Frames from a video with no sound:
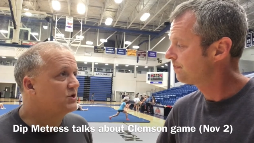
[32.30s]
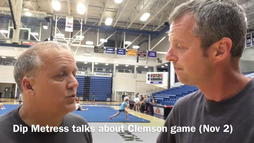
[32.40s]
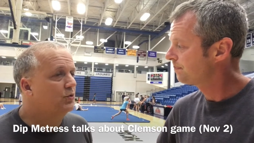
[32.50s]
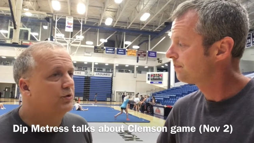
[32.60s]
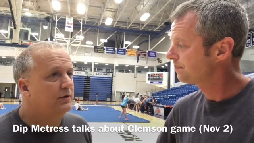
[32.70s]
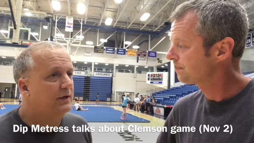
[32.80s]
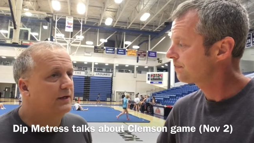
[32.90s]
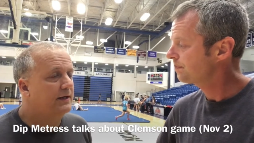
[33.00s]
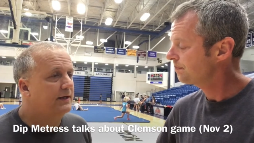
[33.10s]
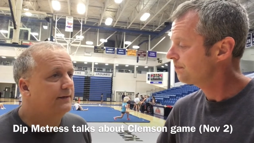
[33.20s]
Speaker 1: school.
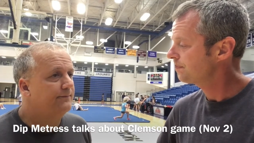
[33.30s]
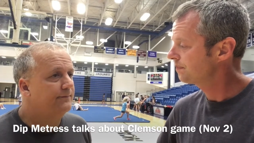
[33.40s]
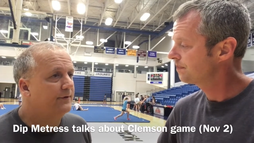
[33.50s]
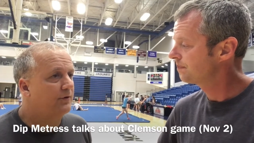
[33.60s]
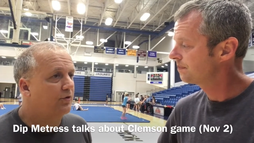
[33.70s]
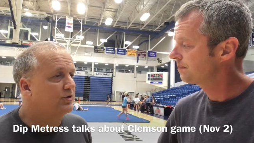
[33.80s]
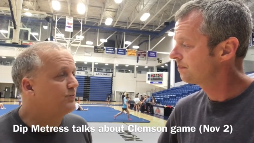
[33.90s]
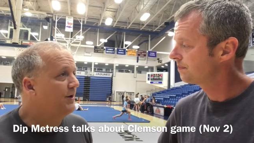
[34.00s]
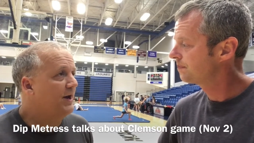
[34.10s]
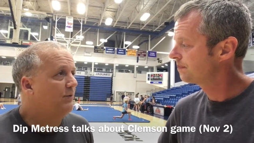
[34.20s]
Uh, you know, Coach
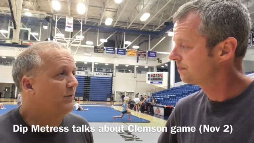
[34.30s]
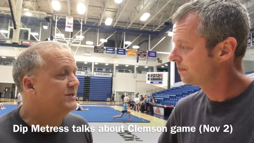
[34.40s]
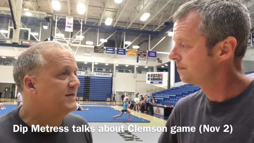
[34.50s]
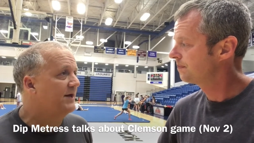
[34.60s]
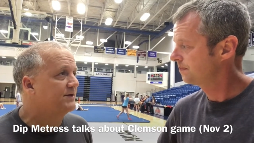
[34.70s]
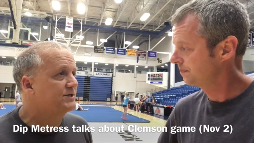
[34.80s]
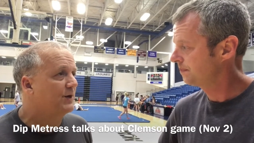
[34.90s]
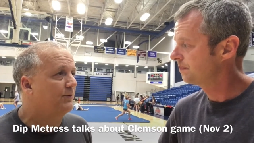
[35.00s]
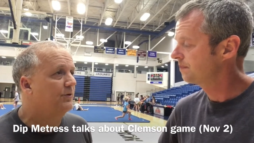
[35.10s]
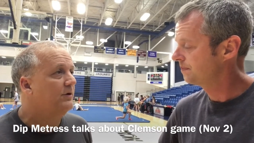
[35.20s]
Brownell, we reached out in the
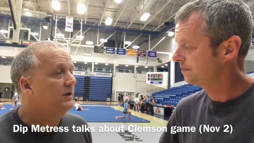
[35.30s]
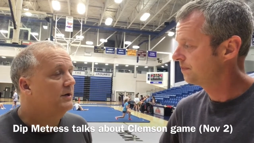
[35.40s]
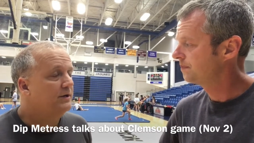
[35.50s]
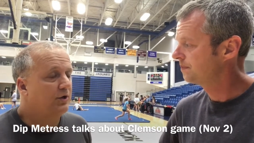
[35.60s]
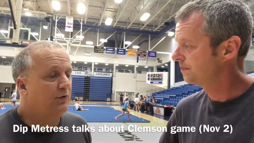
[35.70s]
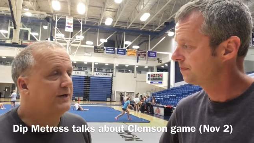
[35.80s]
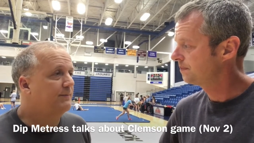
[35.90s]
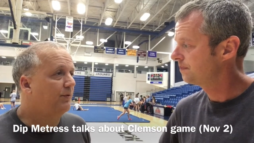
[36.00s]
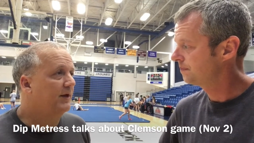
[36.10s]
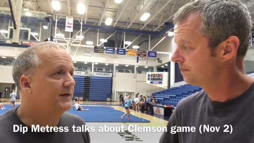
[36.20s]
summer, agreed to
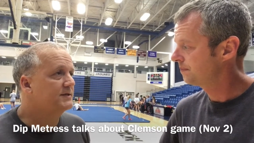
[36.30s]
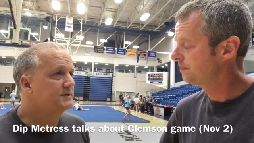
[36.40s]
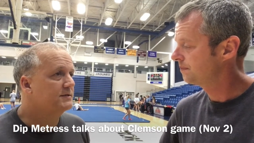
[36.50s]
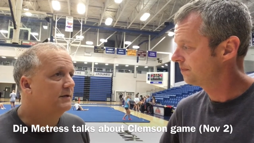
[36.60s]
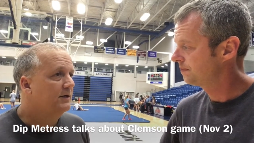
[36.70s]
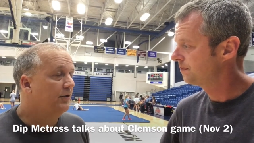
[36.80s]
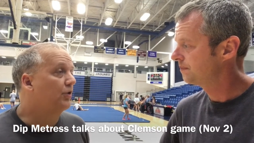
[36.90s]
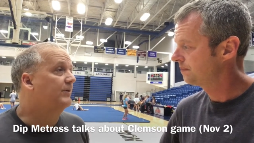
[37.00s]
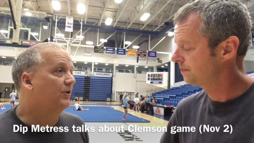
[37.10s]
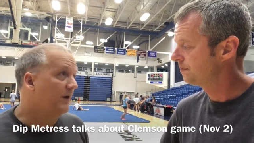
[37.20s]
play us. They're
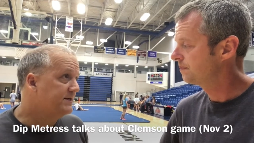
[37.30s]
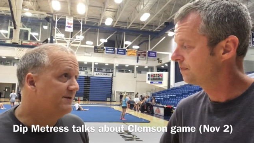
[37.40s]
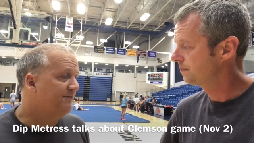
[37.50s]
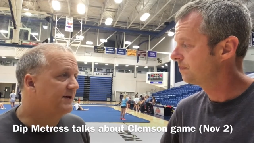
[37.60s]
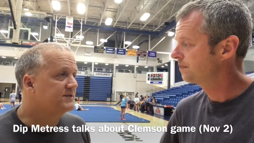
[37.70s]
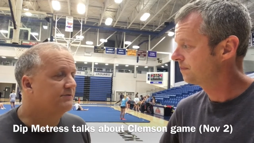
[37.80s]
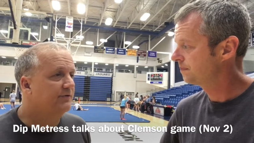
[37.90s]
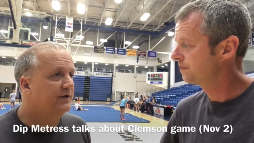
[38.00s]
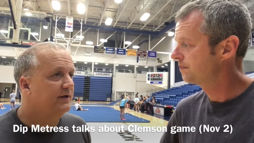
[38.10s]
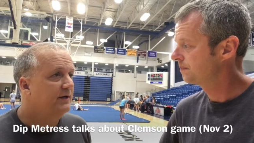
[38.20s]
going to be great
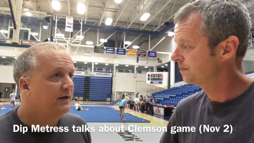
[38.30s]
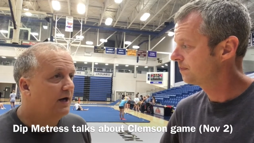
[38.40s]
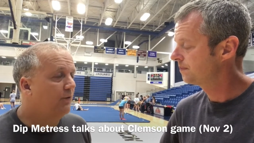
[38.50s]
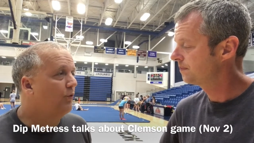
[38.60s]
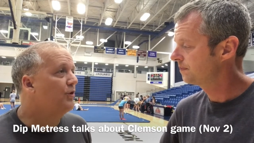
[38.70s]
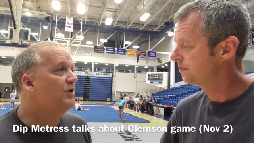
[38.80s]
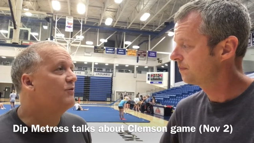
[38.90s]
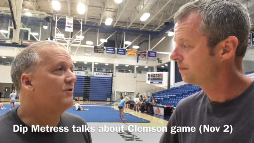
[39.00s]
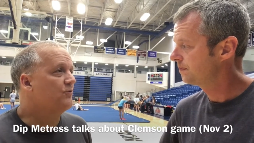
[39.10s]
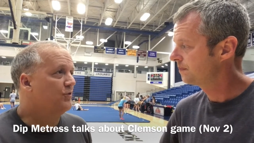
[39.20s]
defensively. I worry
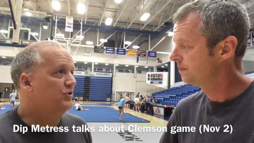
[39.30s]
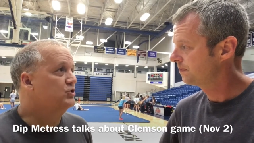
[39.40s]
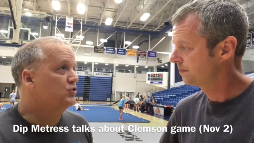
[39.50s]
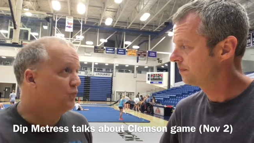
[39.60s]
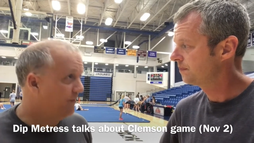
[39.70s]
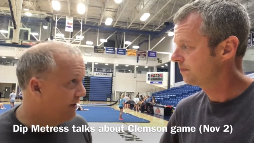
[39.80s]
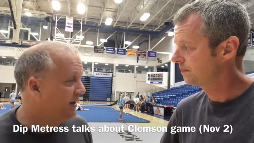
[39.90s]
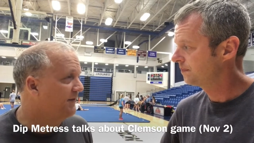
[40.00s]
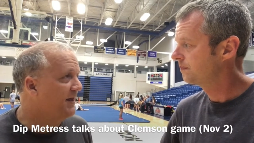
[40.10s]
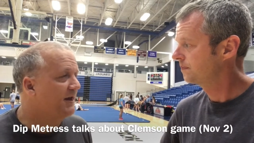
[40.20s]
whether we're going to score a
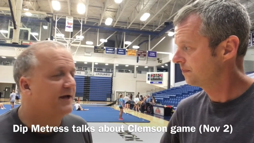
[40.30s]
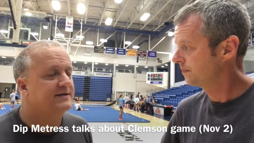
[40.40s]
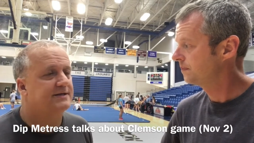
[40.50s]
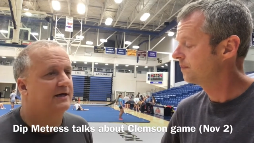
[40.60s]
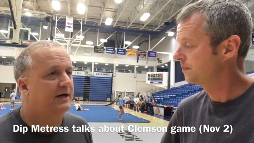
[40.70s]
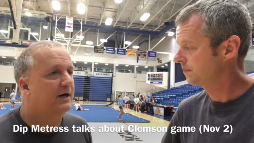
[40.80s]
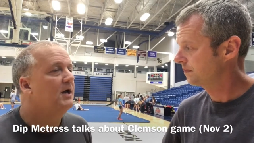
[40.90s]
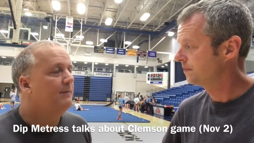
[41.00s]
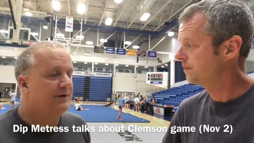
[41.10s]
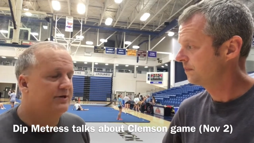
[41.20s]
bucket that night, uh,
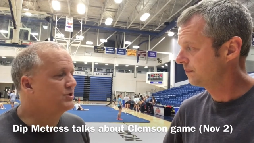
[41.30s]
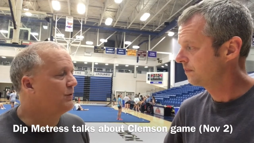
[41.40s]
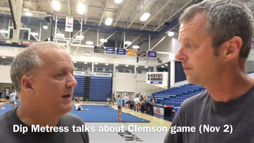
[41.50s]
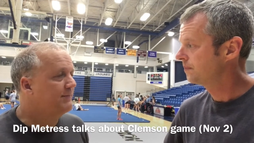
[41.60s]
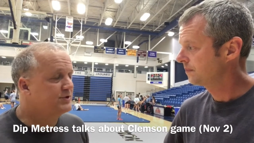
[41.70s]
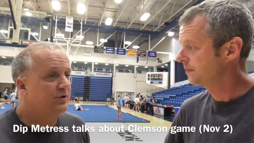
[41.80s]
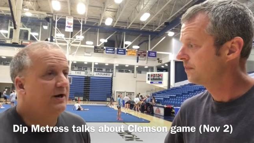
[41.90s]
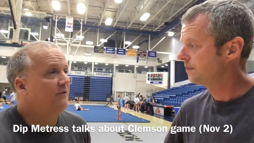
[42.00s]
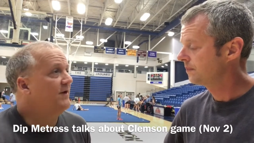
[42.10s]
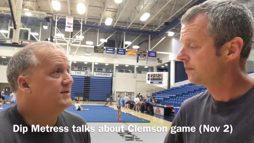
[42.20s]
but it's a great opportunity.
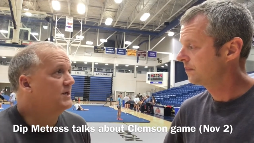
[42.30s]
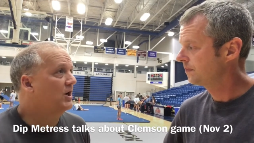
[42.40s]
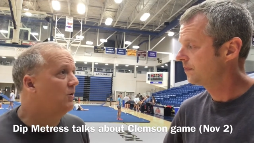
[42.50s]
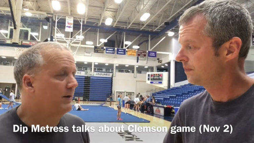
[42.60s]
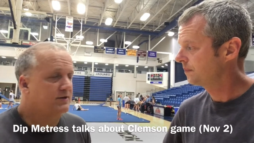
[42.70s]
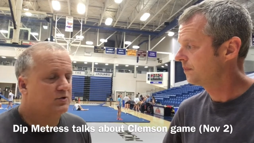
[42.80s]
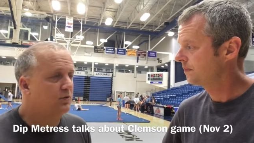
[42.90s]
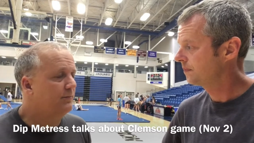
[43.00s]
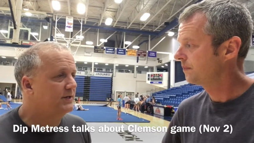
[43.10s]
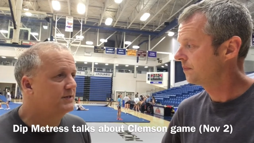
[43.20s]
Our fans can go. We got a school
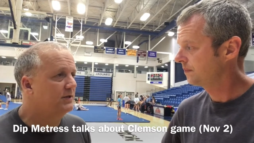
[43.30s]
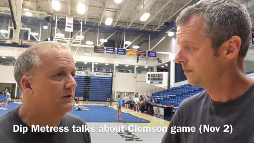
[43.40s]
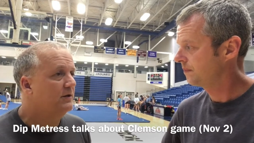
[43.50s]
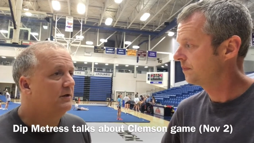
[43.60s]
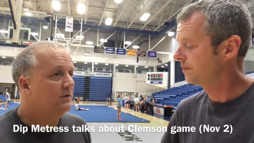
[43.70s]
bus here,